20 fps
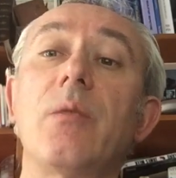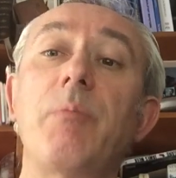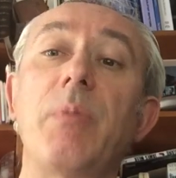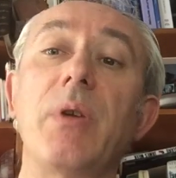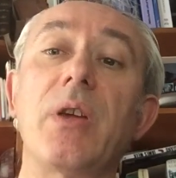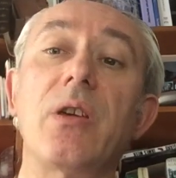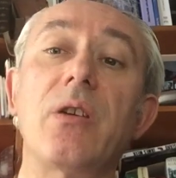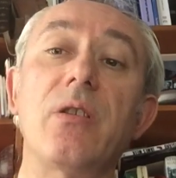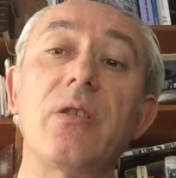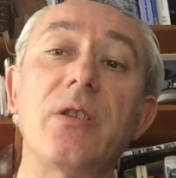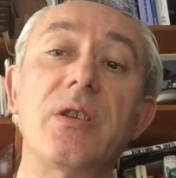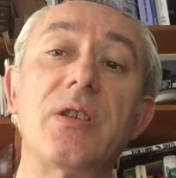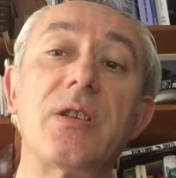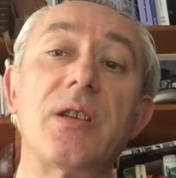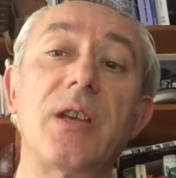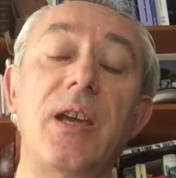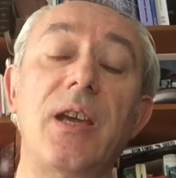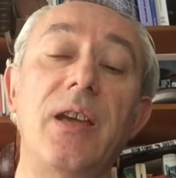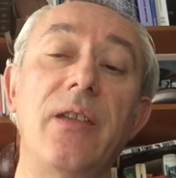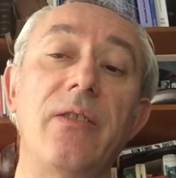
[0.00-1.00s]

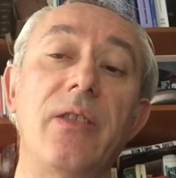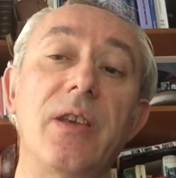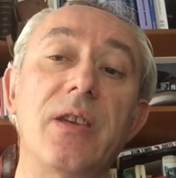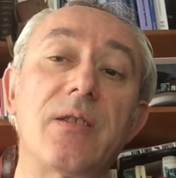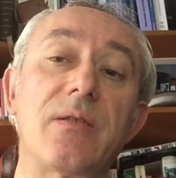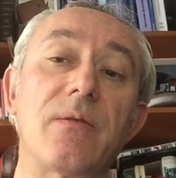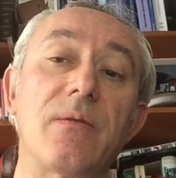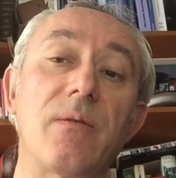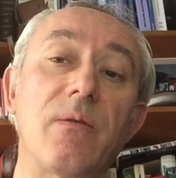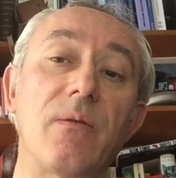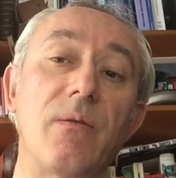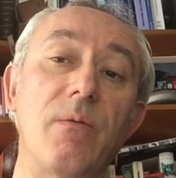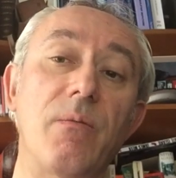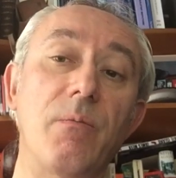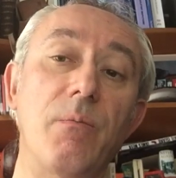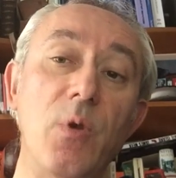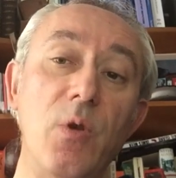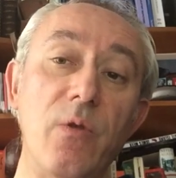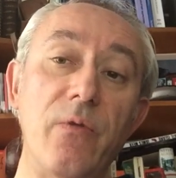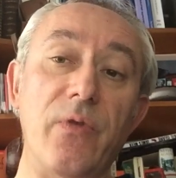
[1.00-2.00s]
because in this
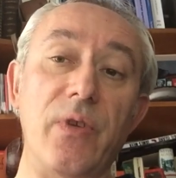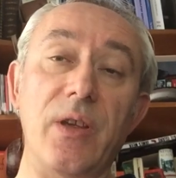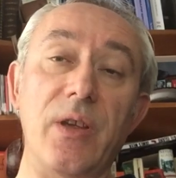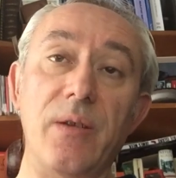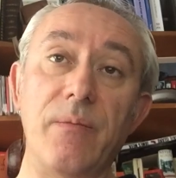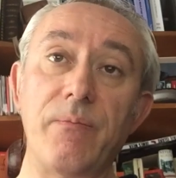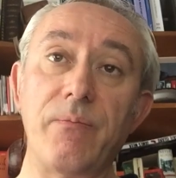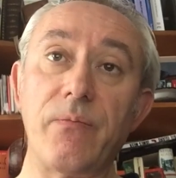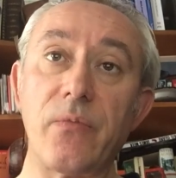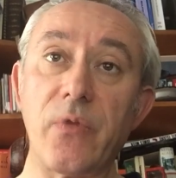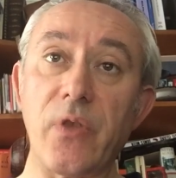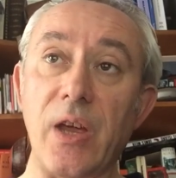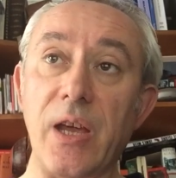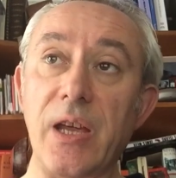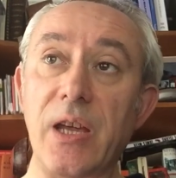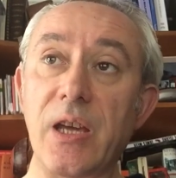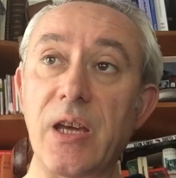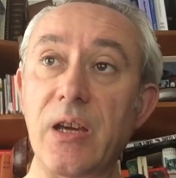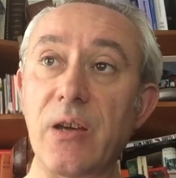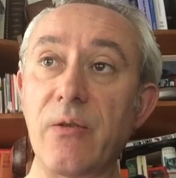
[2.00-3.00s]
movie,
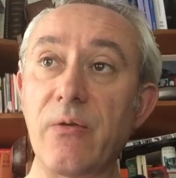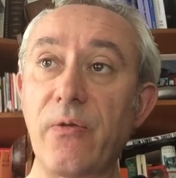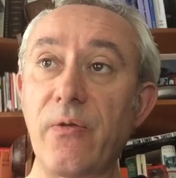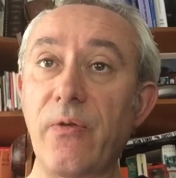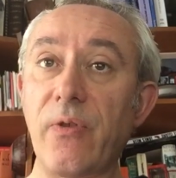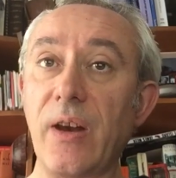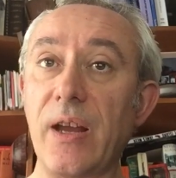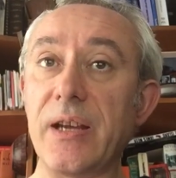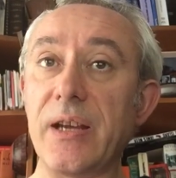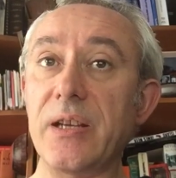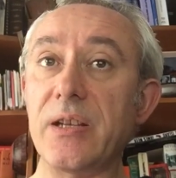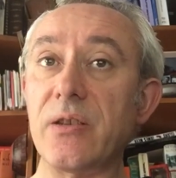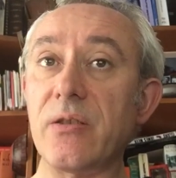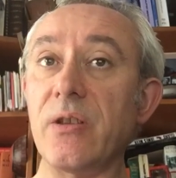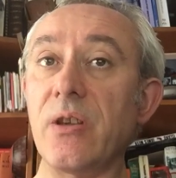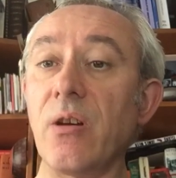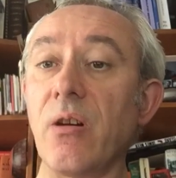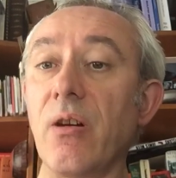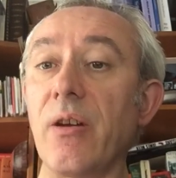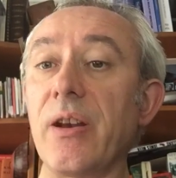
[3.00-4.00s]
they conflate
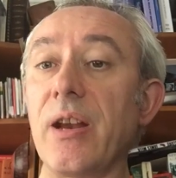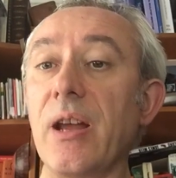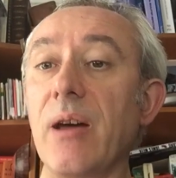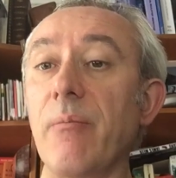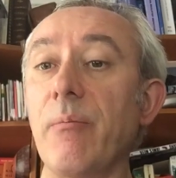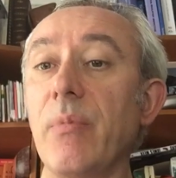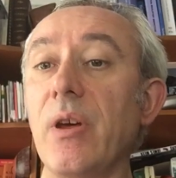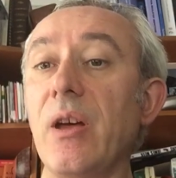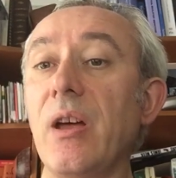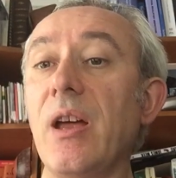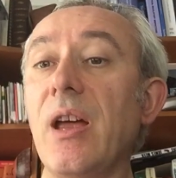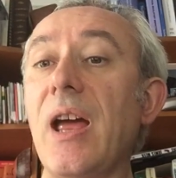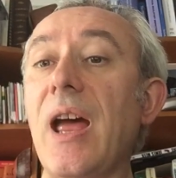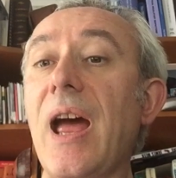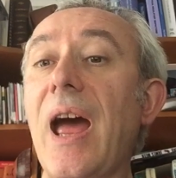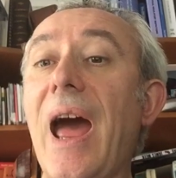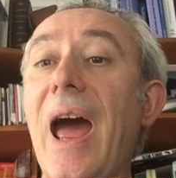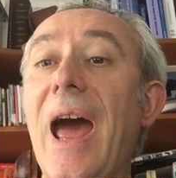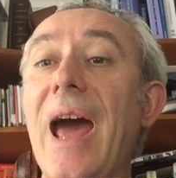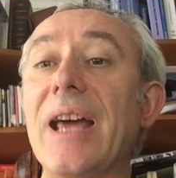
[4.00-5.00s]
the R number
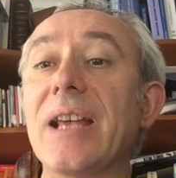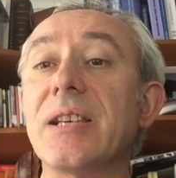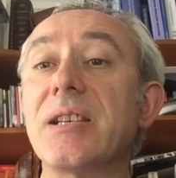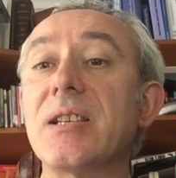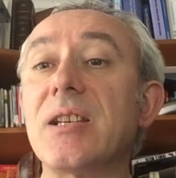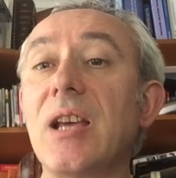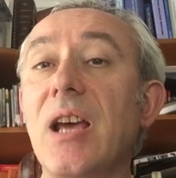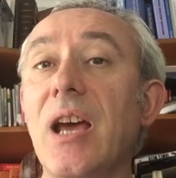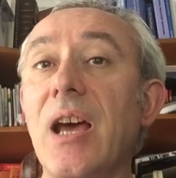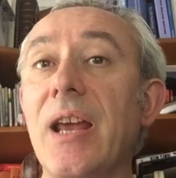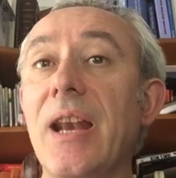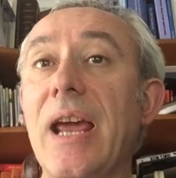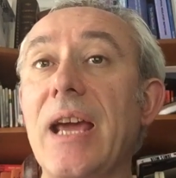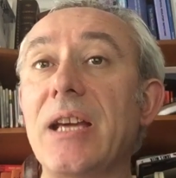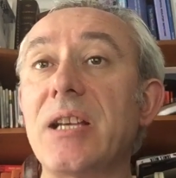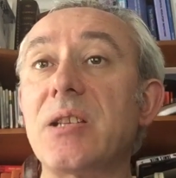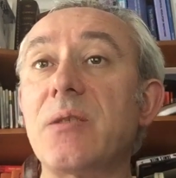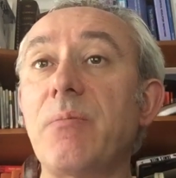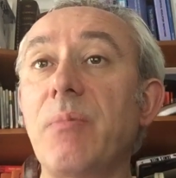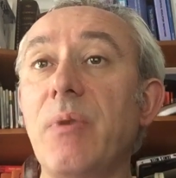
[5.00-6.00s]
as an
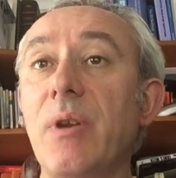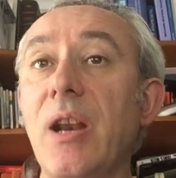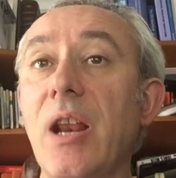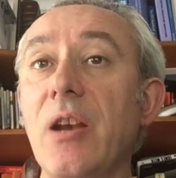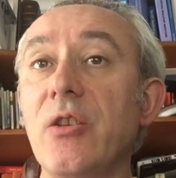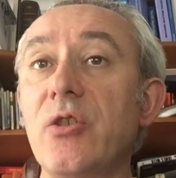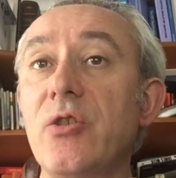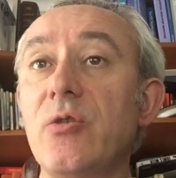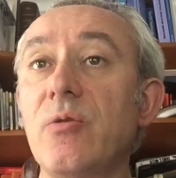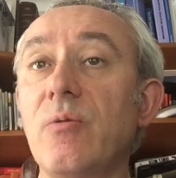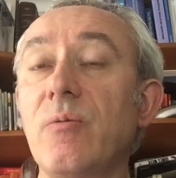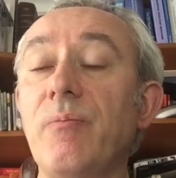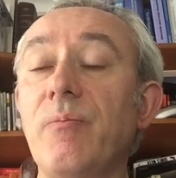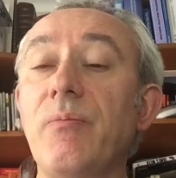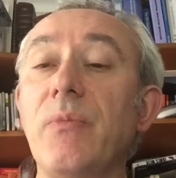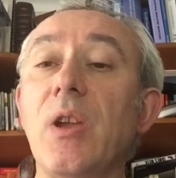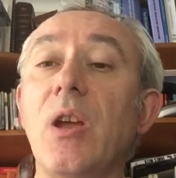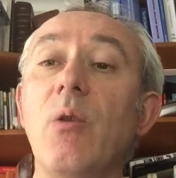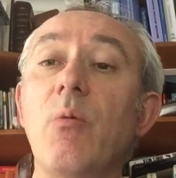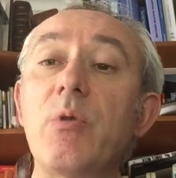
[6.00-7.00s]
exponential,
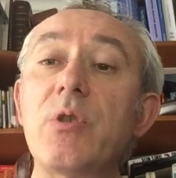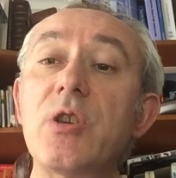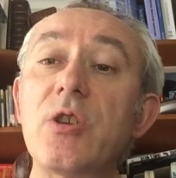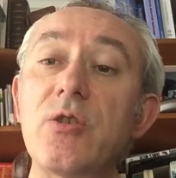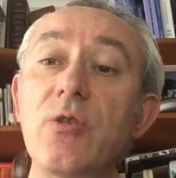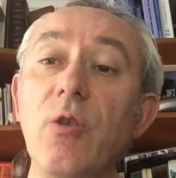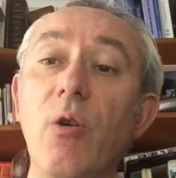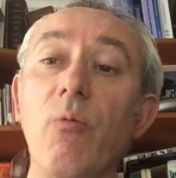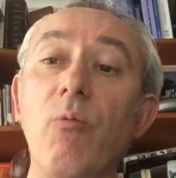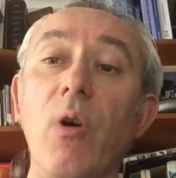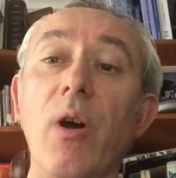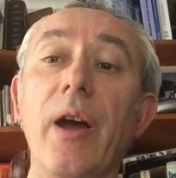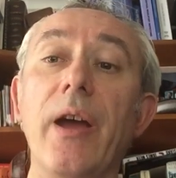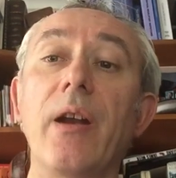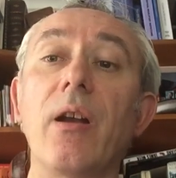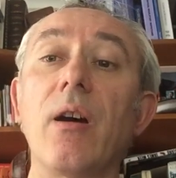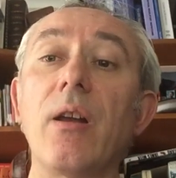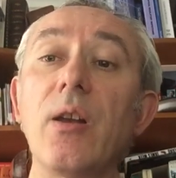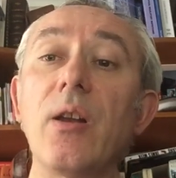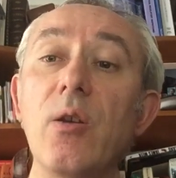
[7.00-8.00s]
which is not right.
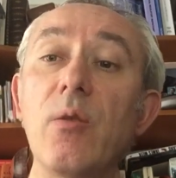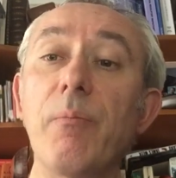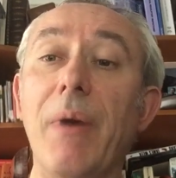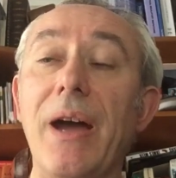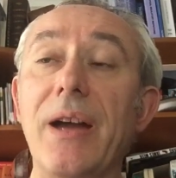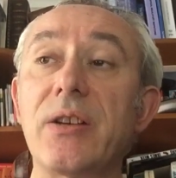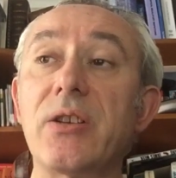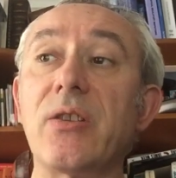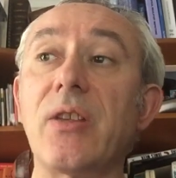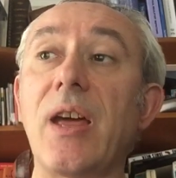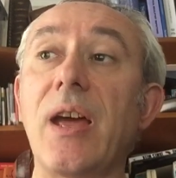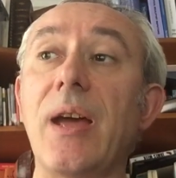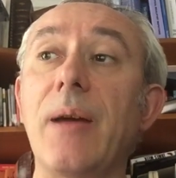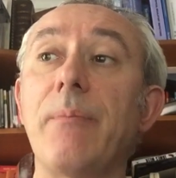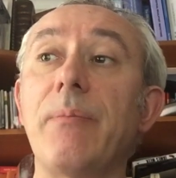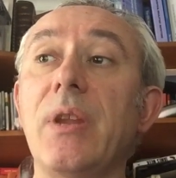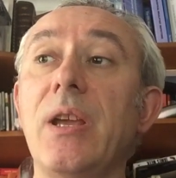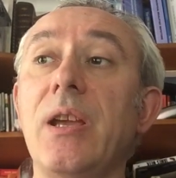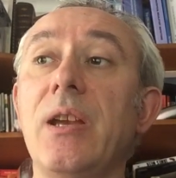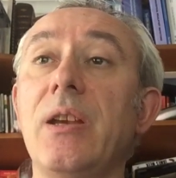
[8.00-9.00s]
And I'll loop back to that
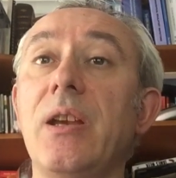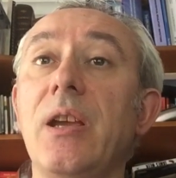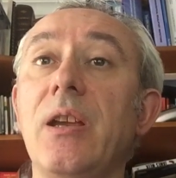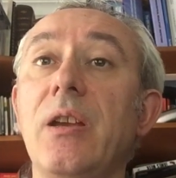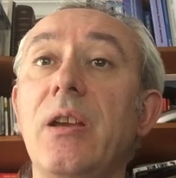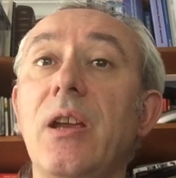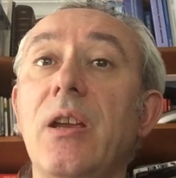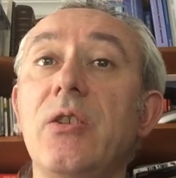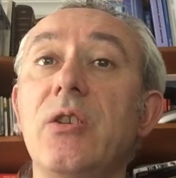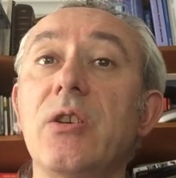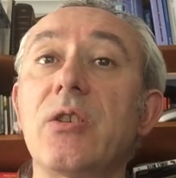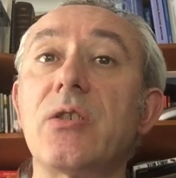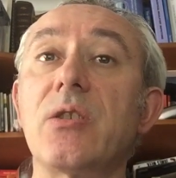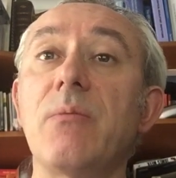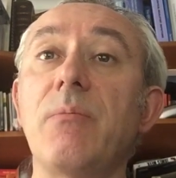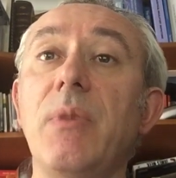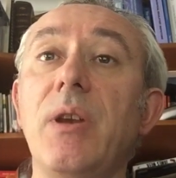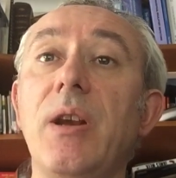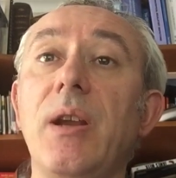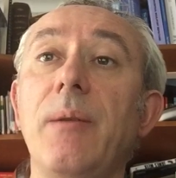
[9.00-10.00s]
in just
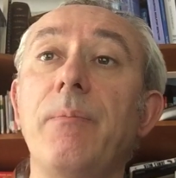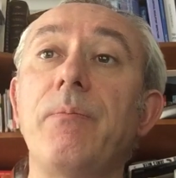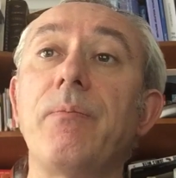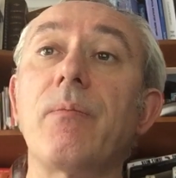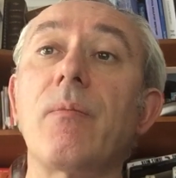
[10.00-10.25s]
a minute.